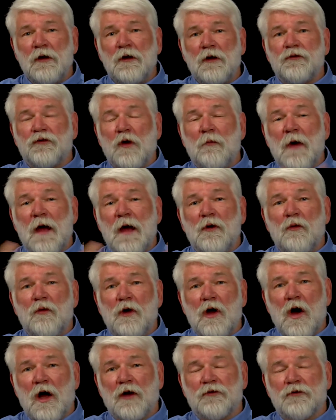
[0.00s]
So maybe
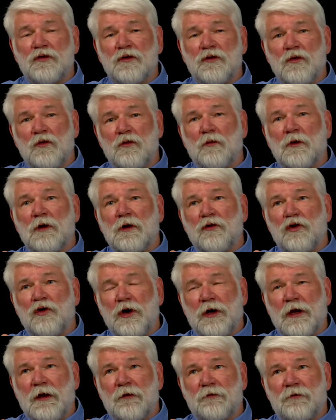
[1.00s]
we ought to
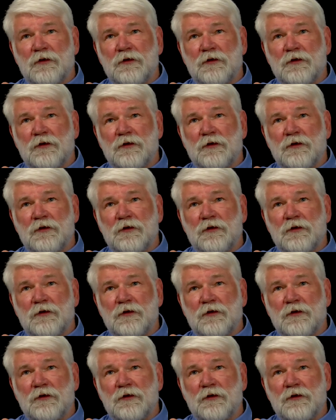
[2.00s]
look at